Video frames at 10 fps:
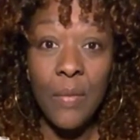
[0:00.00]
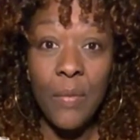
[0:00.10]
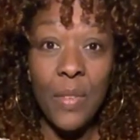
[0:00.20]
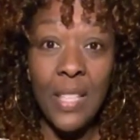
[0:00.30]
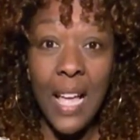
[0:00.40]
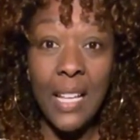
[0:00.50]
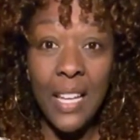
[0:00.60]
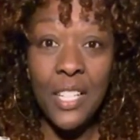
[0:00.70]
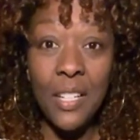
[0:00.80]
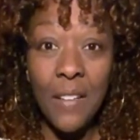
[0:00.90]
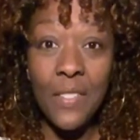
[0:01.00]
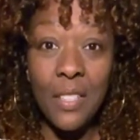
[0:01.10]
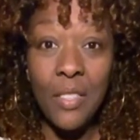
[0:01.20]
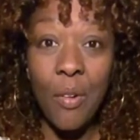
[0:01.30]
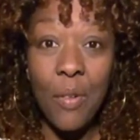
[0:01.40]
Was that glitch enough to
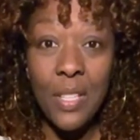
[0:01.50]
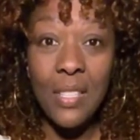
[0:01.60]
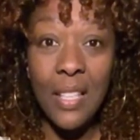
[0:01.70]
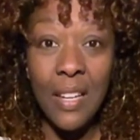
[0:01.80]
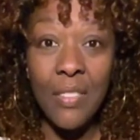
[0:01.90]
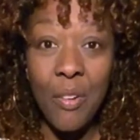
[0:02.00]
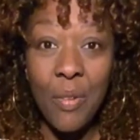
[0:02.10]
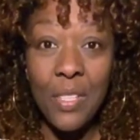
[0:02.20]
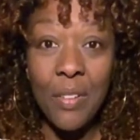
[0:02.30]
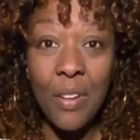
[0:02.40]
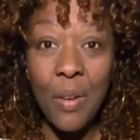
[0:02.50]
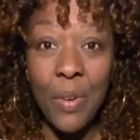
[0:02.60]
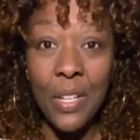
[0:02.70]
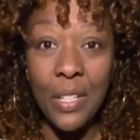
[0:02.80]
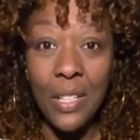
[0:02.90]
throw us? Did it throw us or no? We're
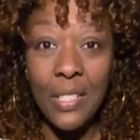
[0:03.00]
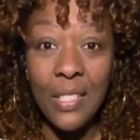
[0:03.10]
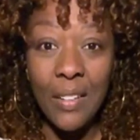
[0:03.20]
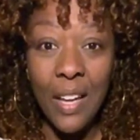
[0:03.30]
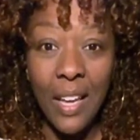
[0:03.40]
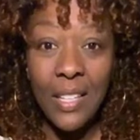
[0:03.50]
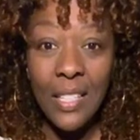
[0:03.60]
good. Okay.